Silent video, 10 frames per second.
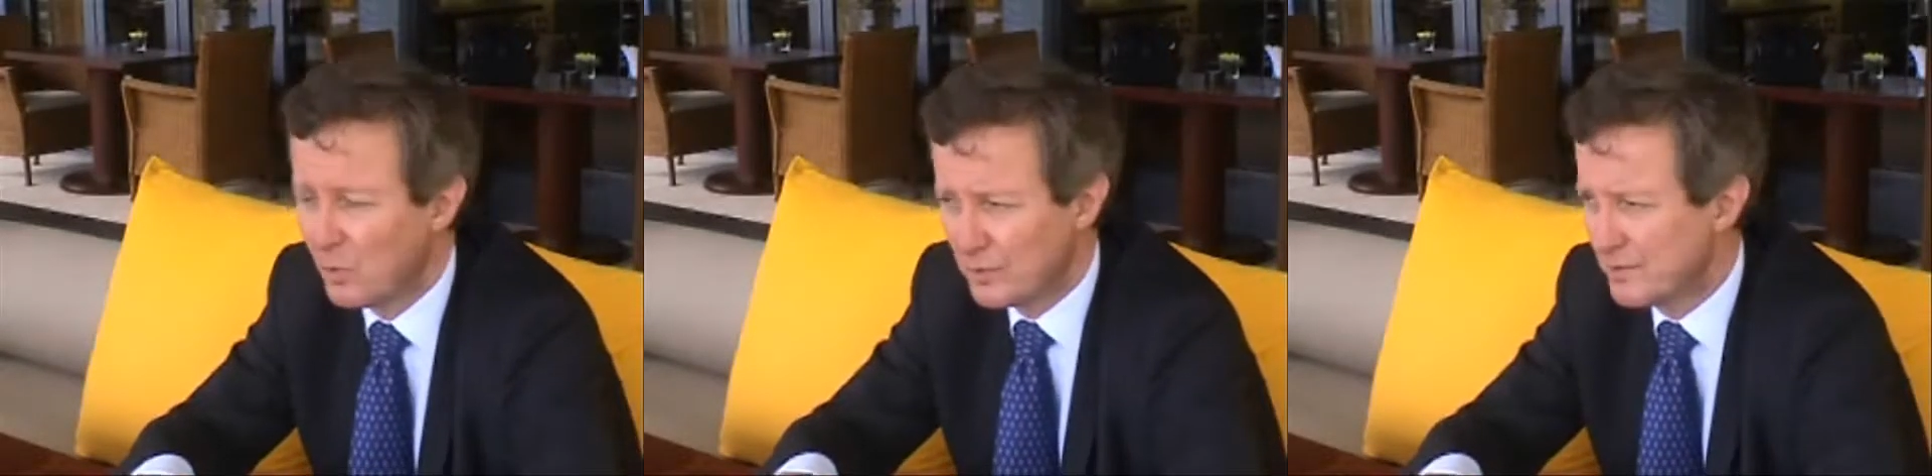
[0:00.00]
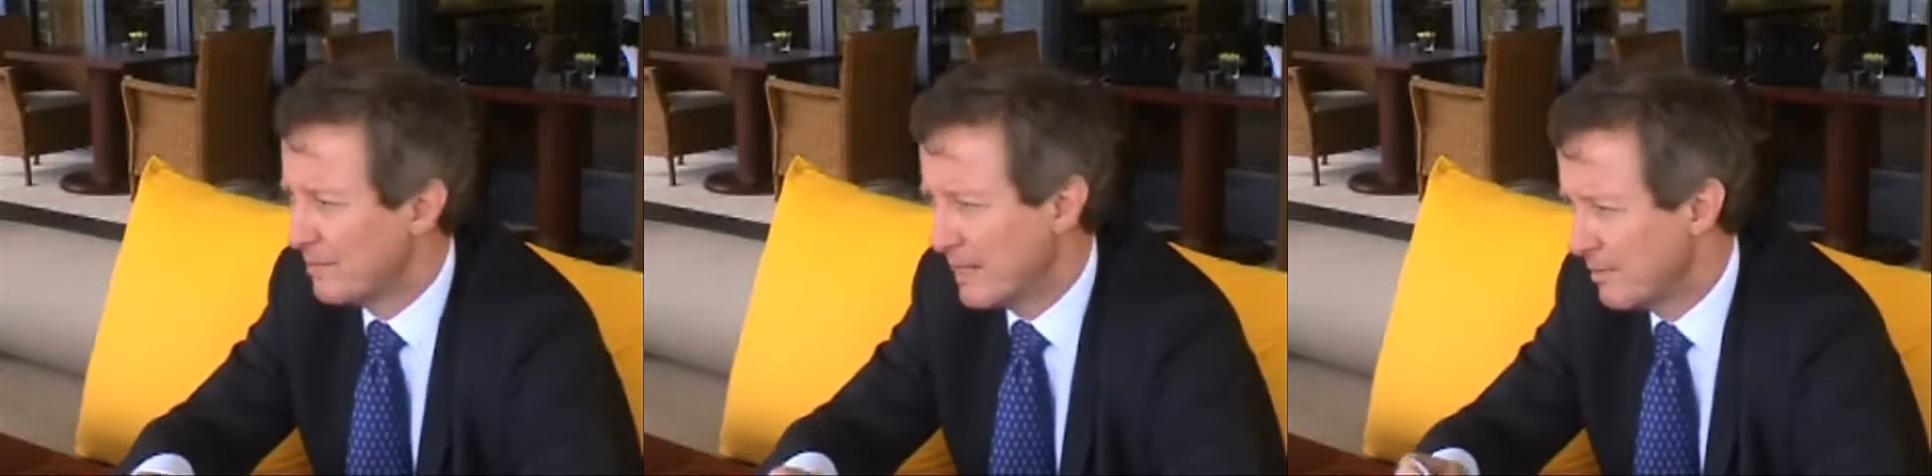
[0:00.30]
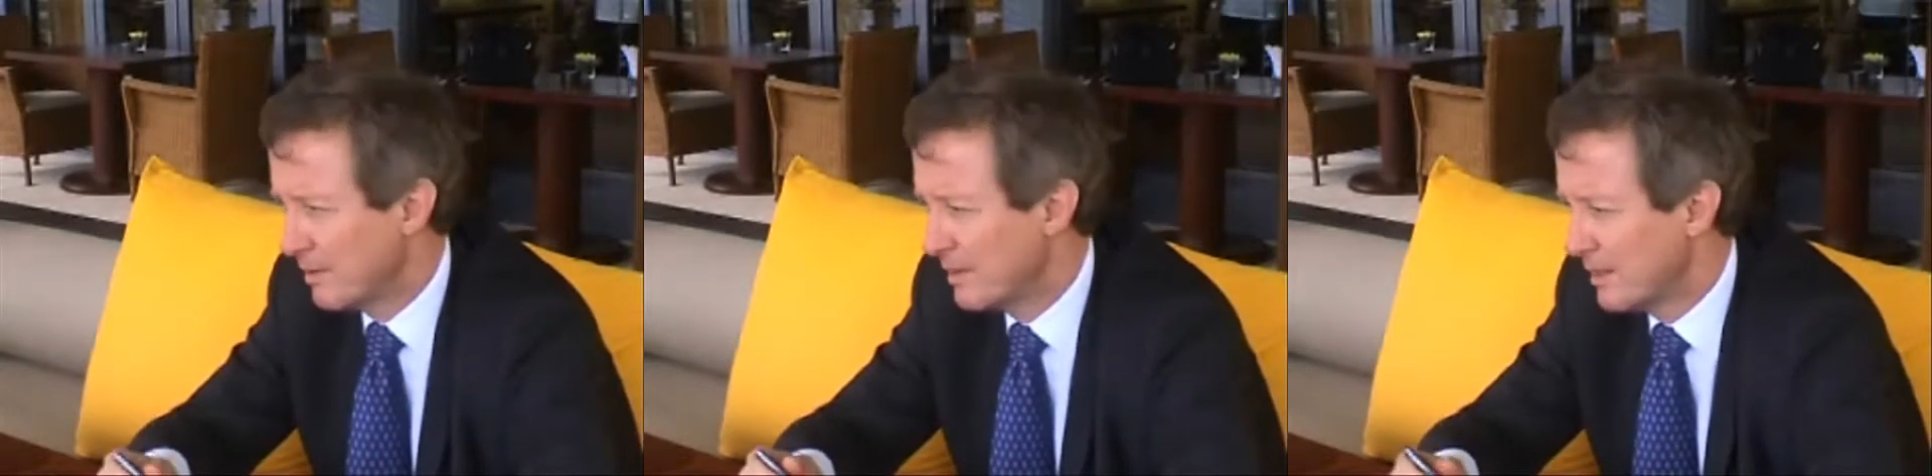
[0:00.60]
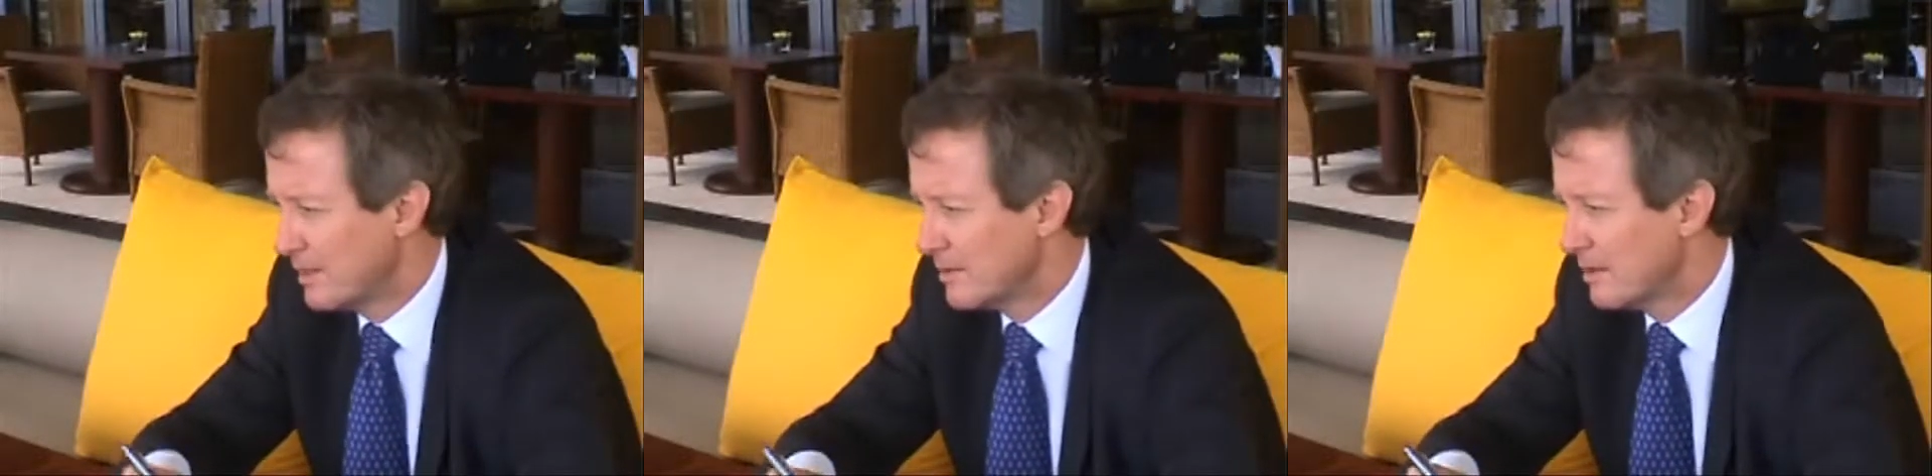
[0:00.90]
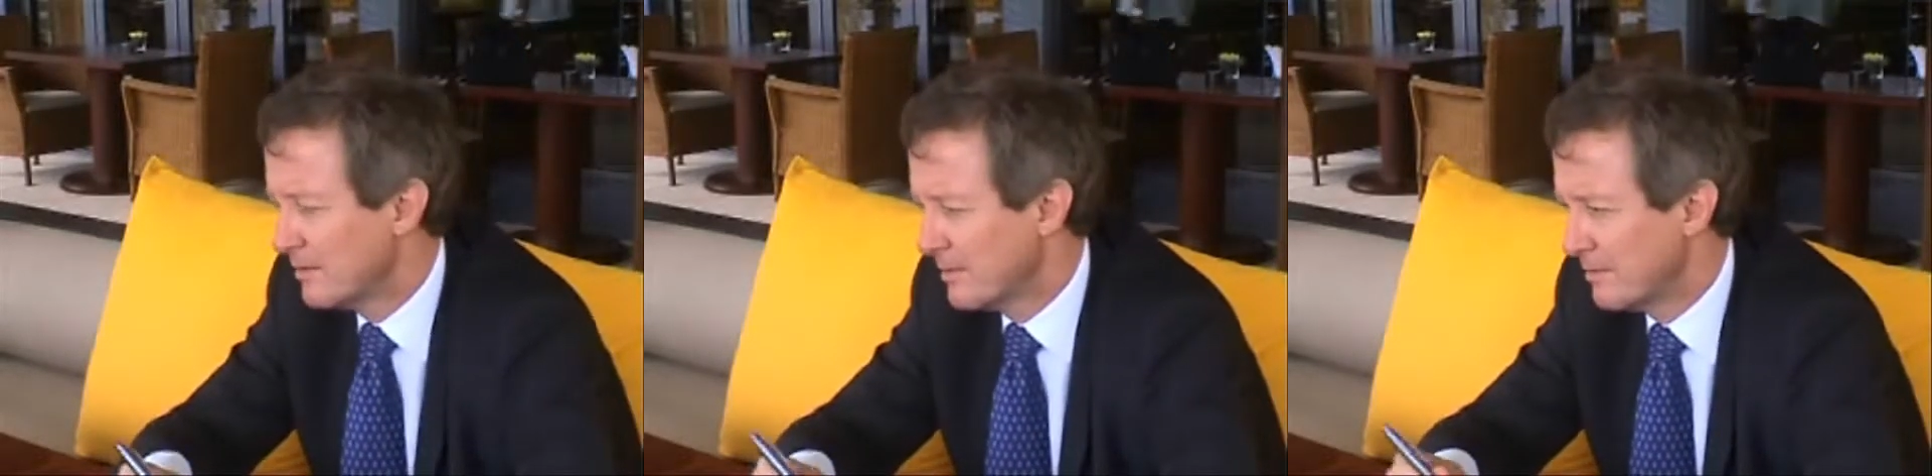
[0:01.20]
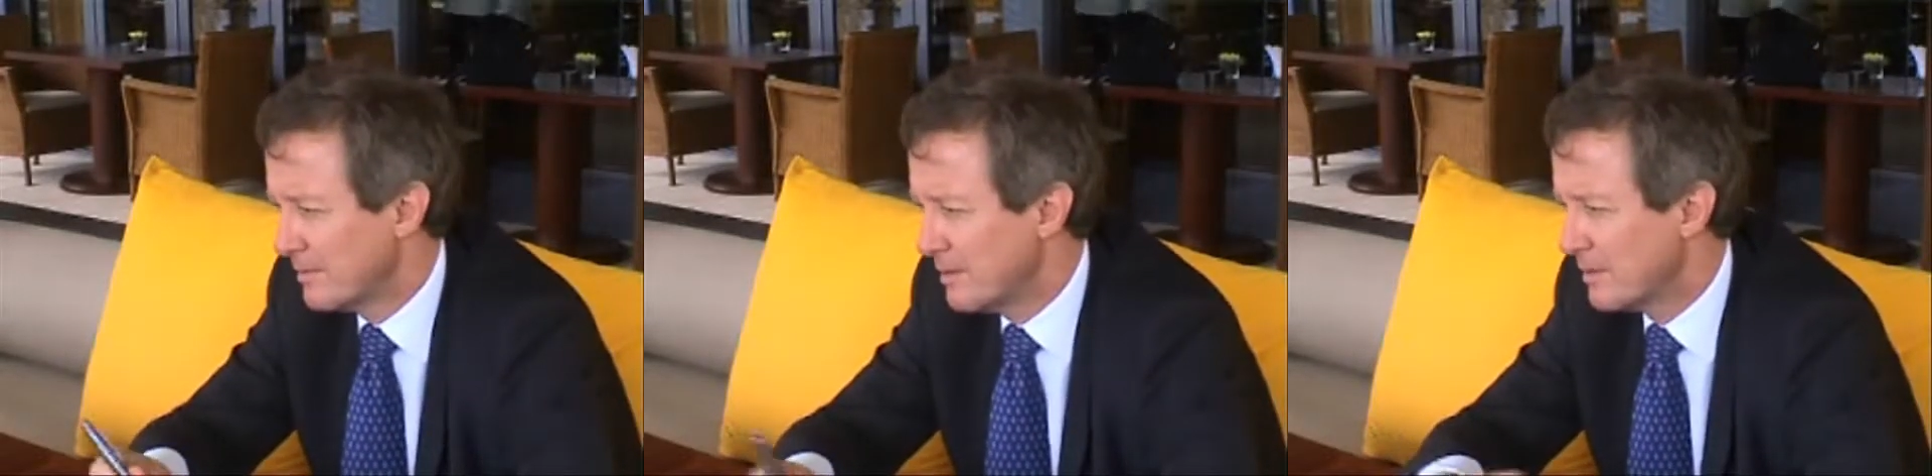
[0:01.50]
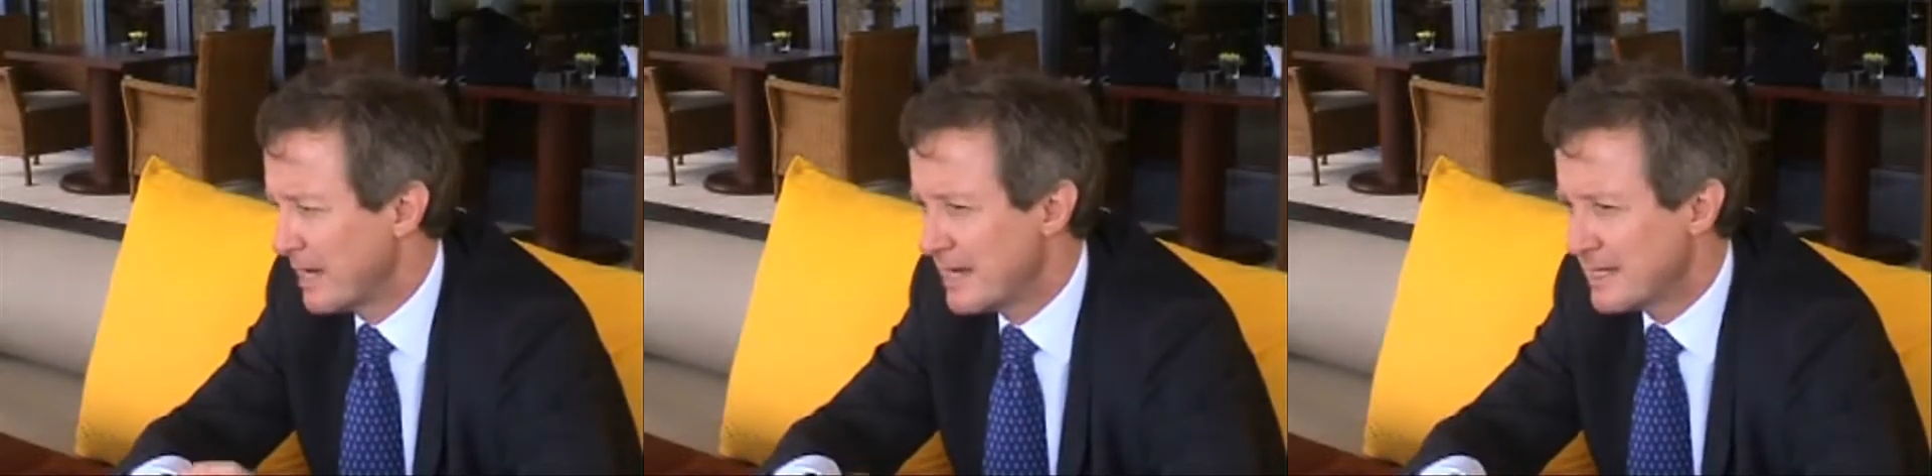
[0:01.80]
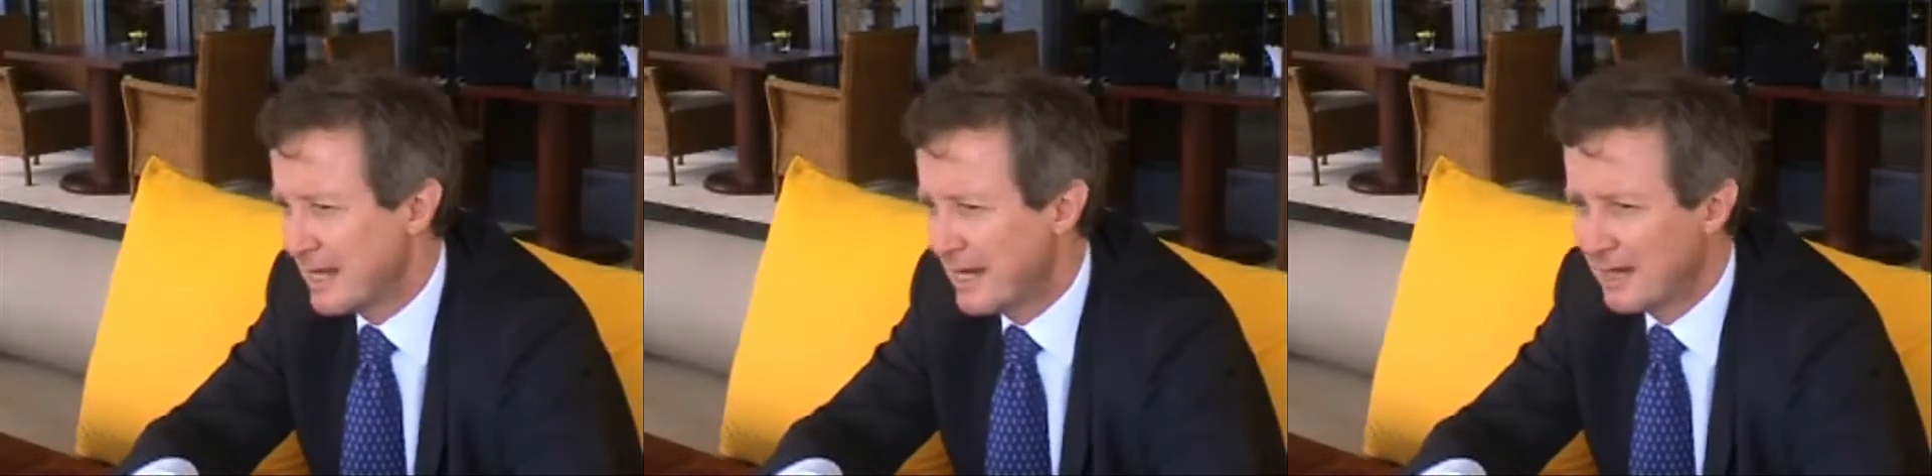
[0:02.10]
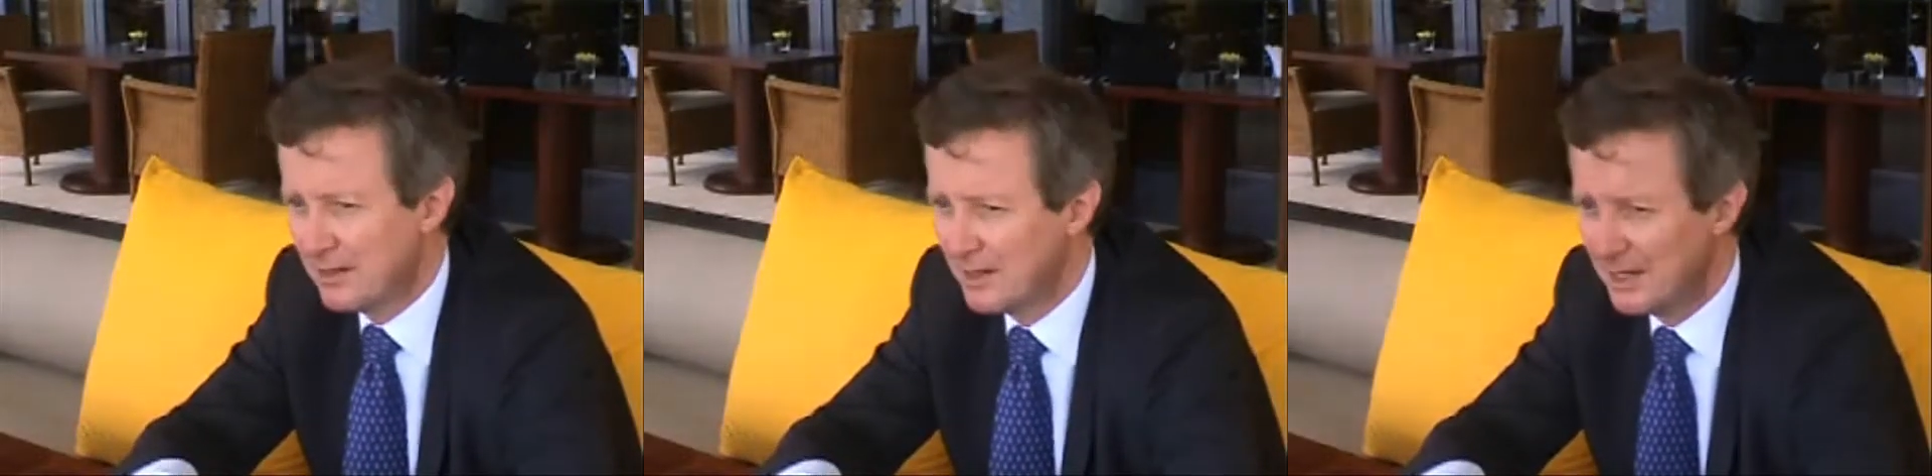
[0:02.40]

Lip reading: calls from people in London, from the UK, saying,